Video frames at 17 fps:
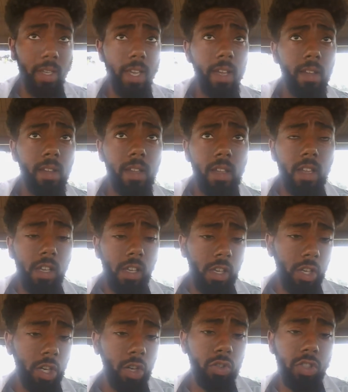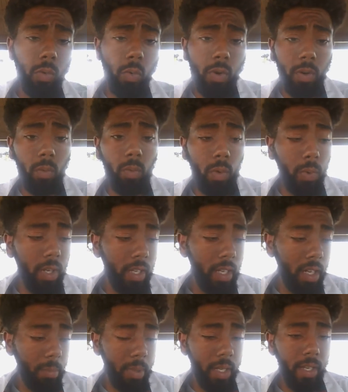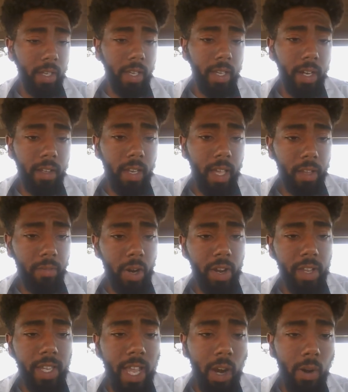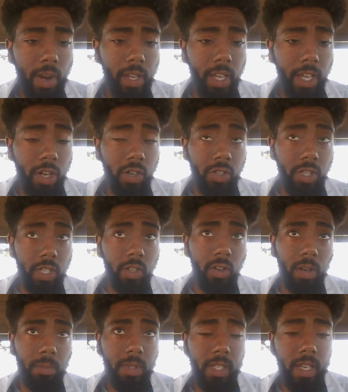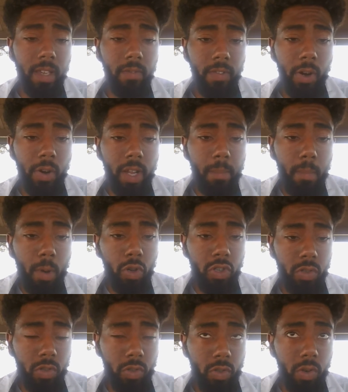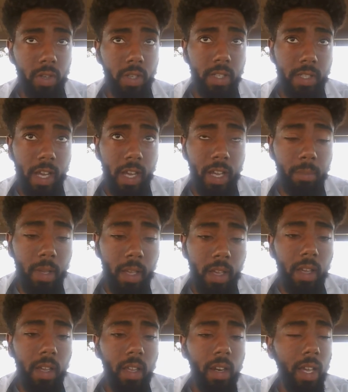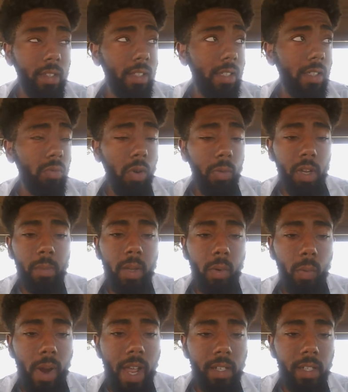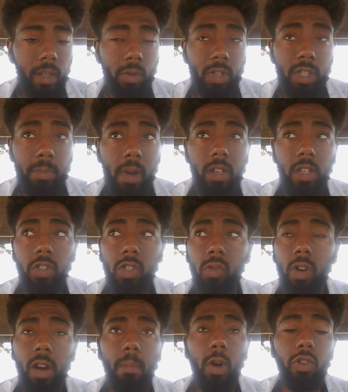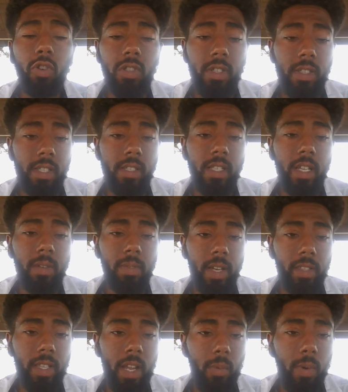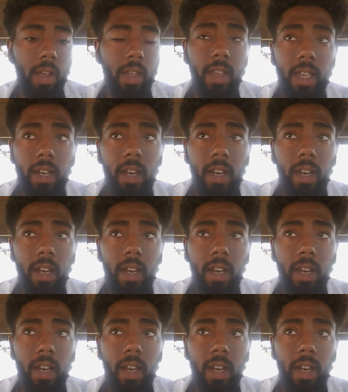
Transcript: but yeah, you know, so we're really gonna be in a like very caring energy. You know what I'm saying? Very emotional during this time. Like this is where we're gonna be reacting and responding to our emotions and stuff like that, right?